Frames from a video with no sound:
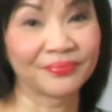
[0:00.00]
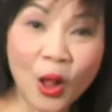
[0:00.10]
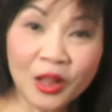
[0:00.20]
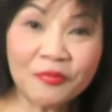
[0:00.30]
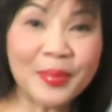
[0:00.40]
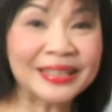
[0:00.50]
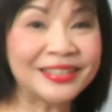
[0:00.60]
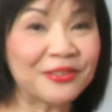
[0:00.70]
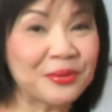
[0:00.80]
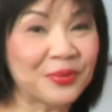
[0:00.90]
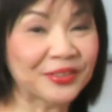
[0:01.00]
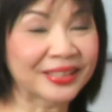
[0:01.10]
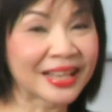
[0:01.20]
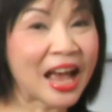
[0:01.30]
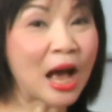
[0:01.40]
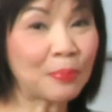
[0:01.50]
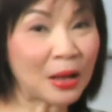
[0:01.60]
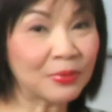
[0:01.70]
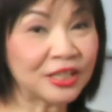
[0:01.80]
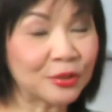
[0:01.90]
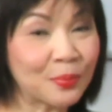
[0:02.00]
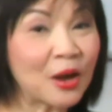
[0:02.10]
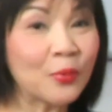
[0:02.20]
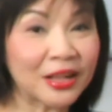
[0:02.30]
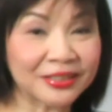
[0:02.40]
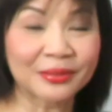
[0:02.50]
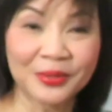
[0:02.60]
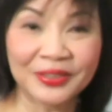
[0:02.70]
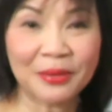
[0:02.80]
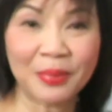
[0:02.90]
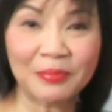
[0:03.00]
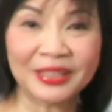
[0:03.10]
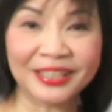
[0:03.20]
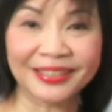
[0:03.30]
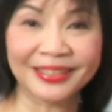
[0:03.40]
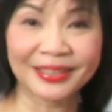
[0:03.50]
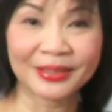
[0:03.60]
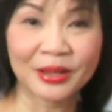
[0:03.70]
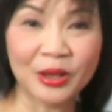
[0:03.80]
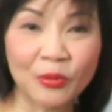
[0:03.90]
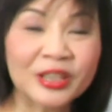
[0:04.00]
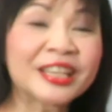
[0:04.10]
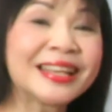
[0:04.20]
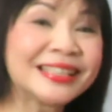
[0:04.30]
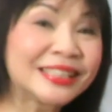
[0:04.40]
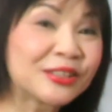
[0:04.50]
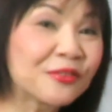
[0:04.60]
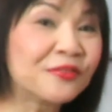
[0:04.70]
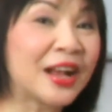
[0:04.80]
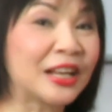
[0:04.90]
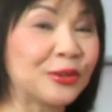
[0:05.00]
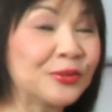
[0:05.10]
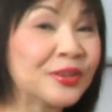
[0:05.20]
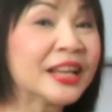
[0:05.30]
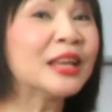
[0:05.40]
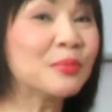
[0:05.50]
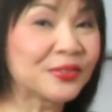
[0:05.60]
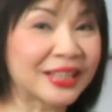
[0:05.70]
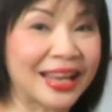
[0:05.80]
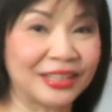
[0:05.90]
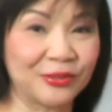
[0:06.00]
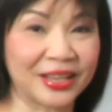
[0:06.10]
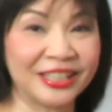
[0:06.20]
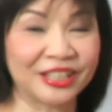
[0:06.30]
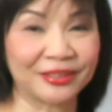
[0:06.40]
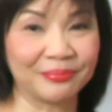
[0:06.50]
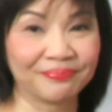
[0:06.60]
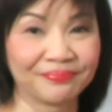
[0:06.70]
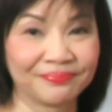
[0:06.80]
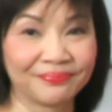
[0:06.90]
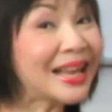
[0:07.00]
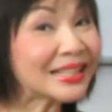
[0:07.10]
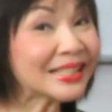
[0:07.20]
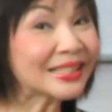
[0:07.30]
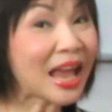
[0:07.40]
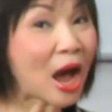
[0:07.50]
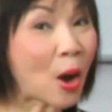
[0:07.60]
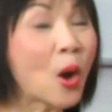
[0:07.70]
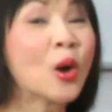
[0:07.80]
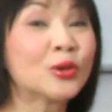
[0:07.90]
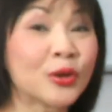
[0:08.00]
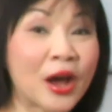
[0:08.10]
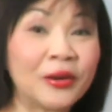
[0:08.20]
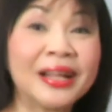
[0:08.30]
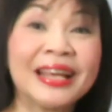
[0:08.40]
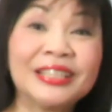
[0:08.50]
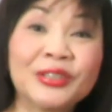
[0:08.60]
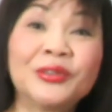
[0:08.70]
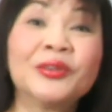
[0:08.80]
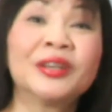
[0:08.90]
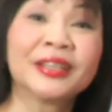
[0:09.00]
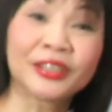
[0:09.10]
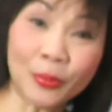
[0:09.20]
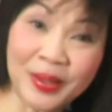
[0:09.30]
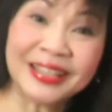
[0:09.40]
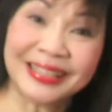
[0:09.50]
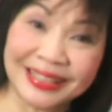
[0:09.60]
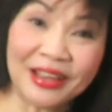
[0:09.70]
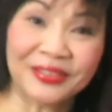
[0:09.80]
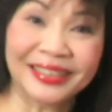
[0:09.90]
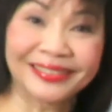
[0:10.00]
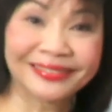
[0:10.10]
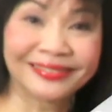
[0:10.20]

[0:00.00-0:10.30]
All of my theory books are published by Wells Music Publishers, which instill value in music education. Let us now dwell into topic 7.